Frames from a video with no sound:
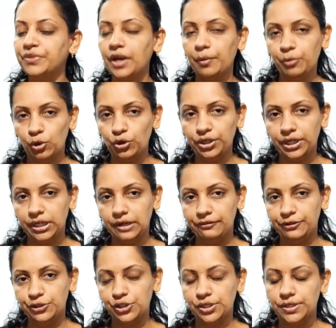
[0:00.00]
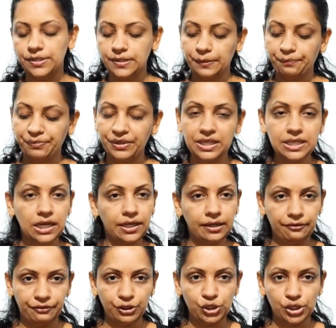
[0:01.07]
protein deficiency. These are
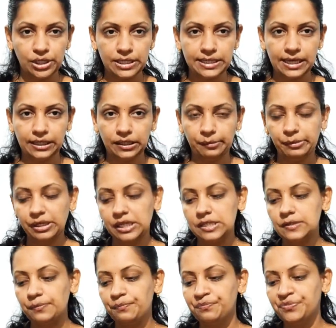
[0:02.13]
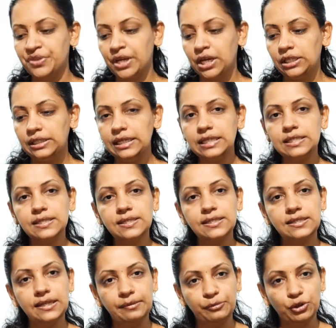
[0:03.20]
deficiency anemias. Next is
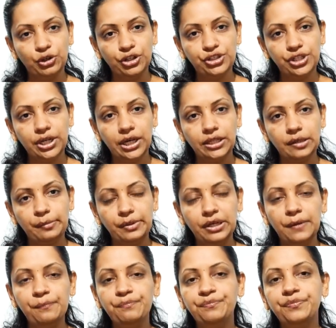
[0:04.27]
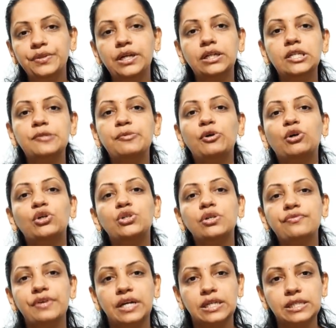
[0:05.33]
hemorrhagic anemia, that is because of
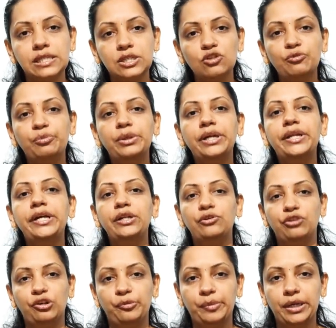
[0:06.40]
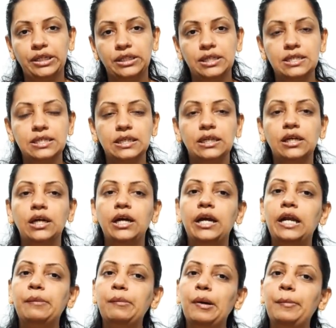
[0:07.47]
excessive bleeding during pregnancy.
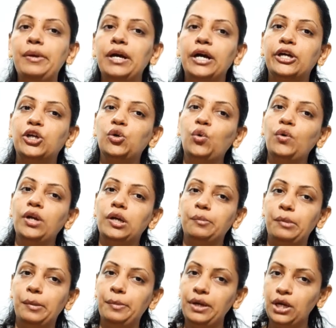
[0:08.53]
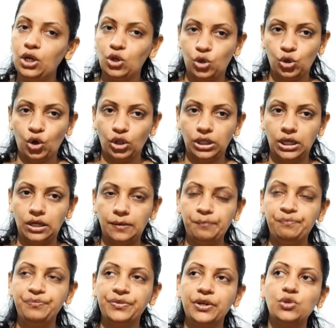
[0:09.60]
It may be acute, it may be chronic.
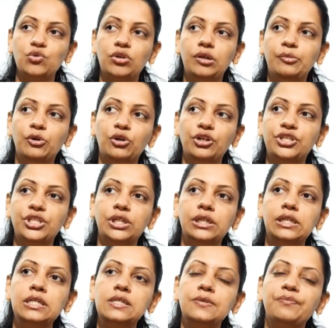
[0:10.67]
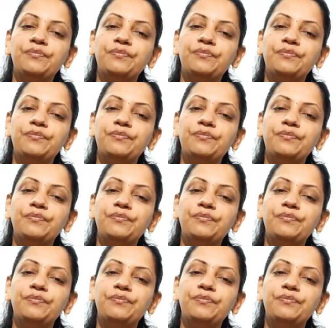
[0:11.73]
So hemorrhagic is